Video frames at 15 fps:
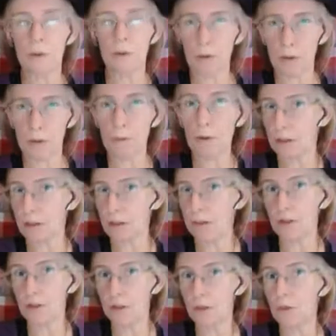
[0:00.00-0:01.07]
they're smart
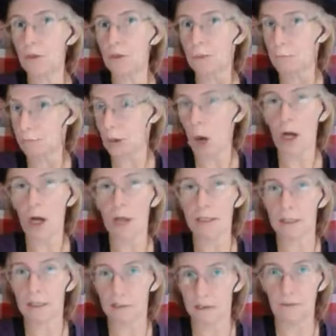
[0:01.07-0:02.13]
enough to
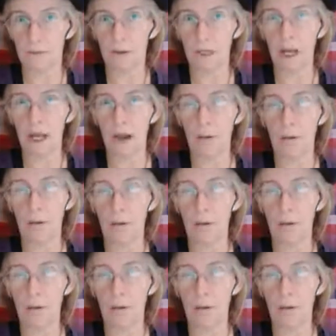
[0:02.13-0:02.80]
pause the video.